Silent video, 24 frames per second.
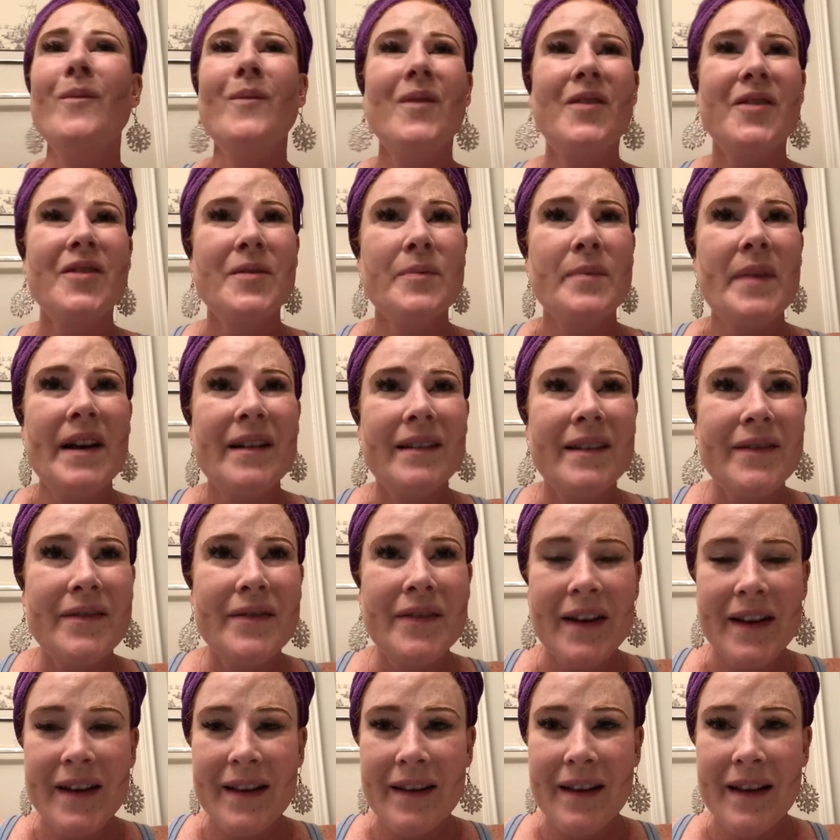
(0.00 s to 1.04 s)
She's barely
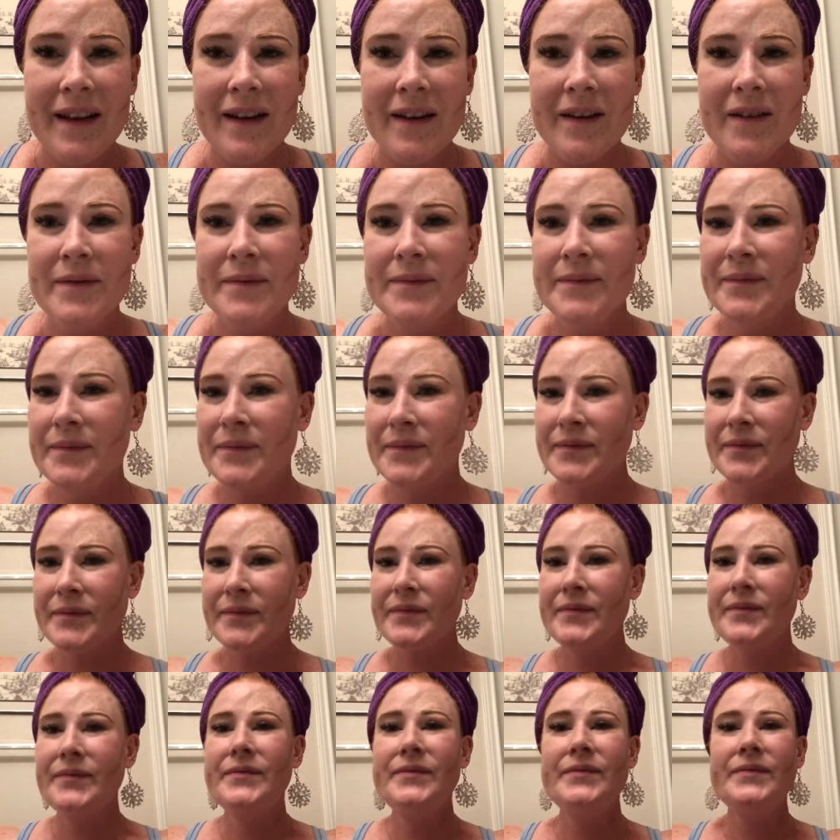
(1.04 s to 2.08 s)
fucking there.
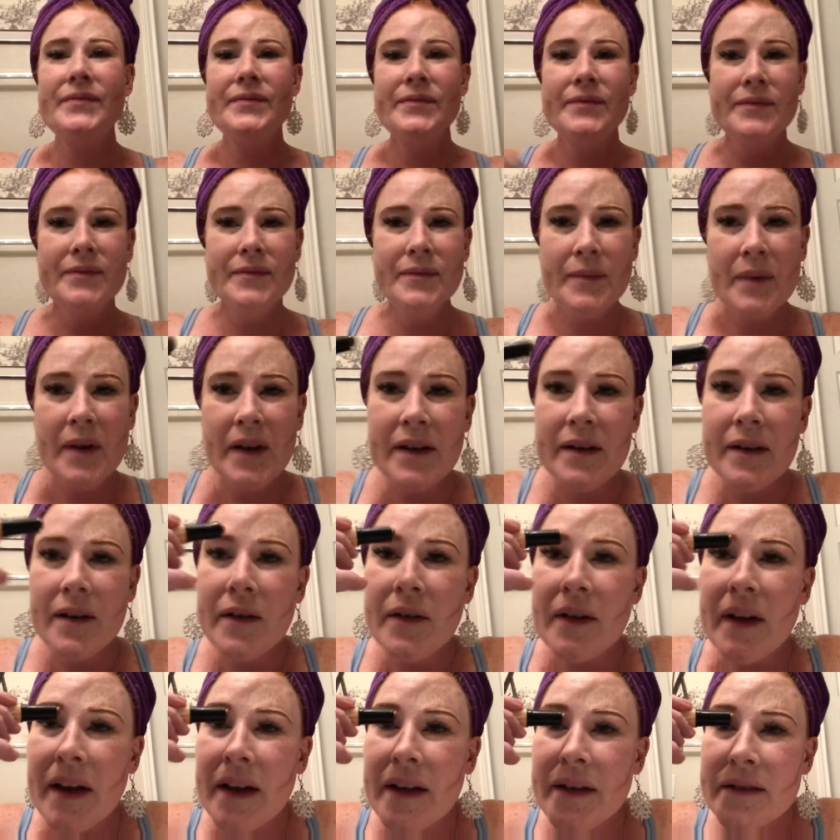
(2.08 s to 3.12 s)
But
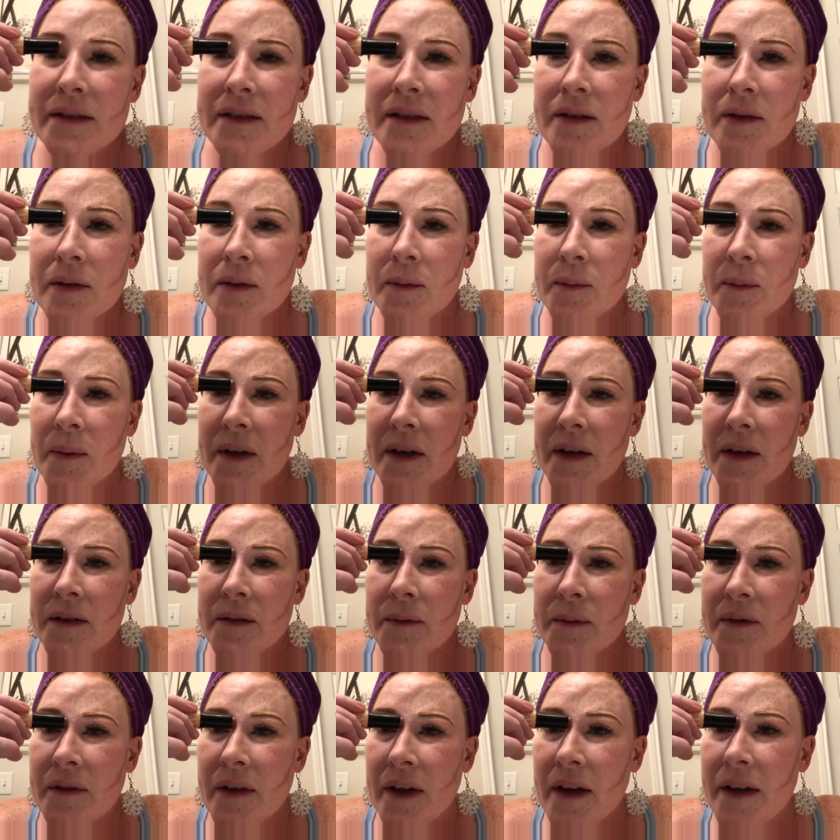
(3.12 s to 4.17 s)
okay, so because
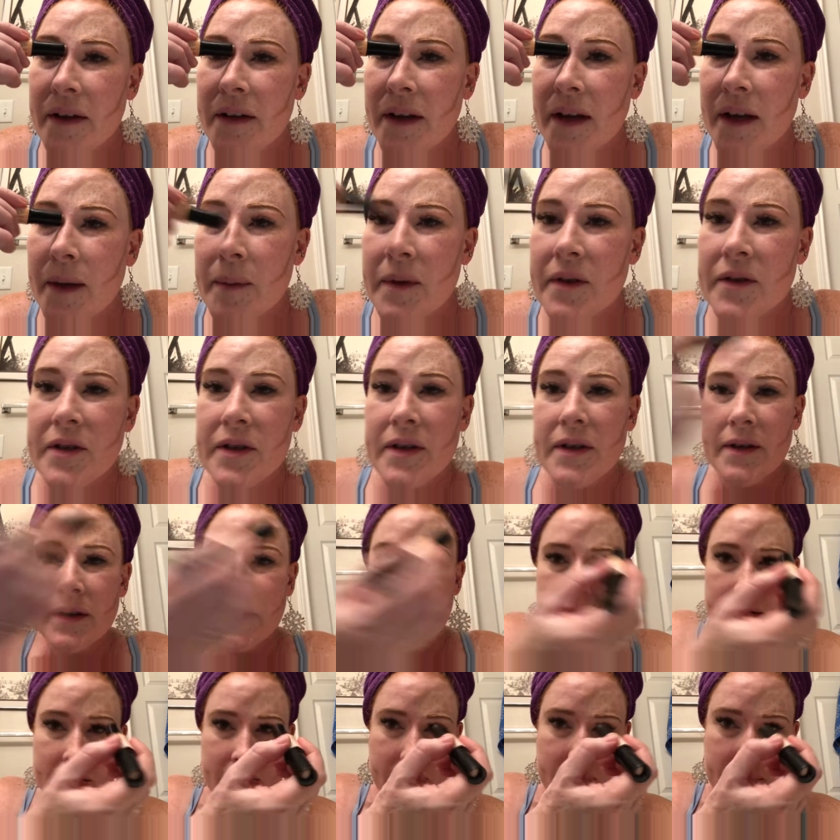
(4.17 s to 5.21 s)
we've got damage
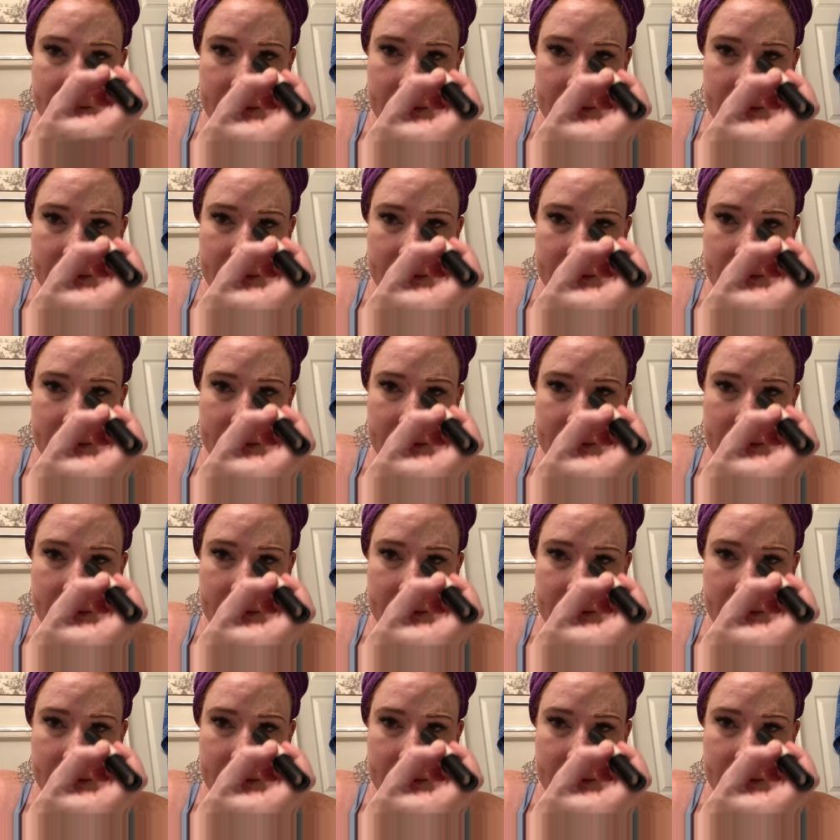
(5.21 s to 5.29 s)
here,